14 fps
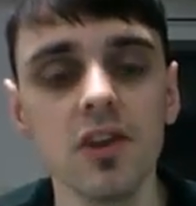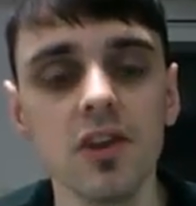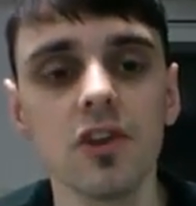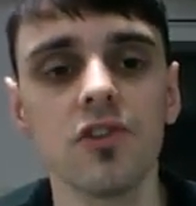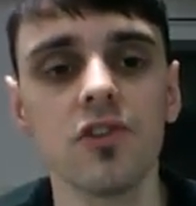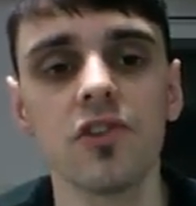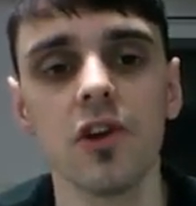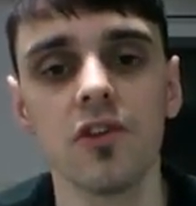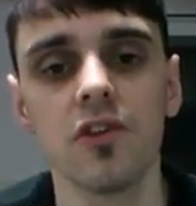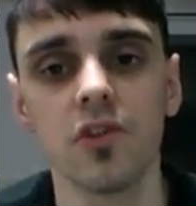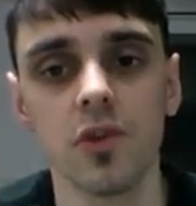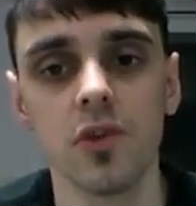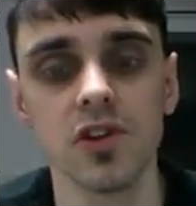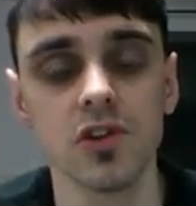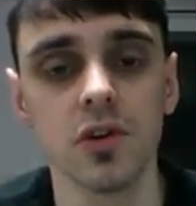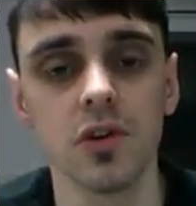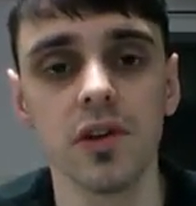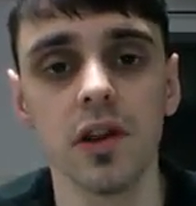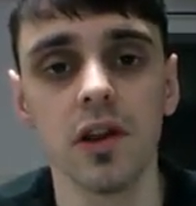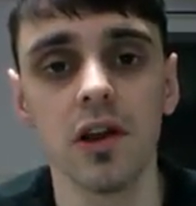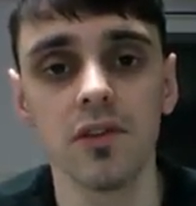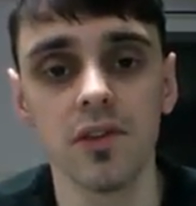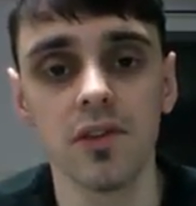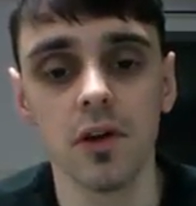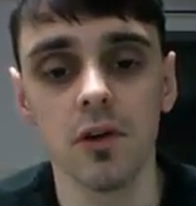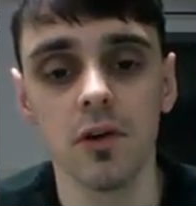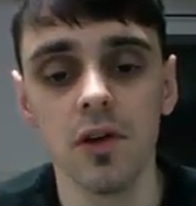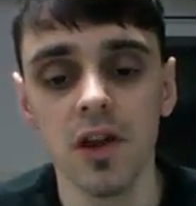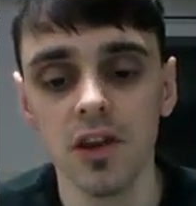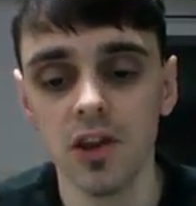you can start to enjoy the lifestyle,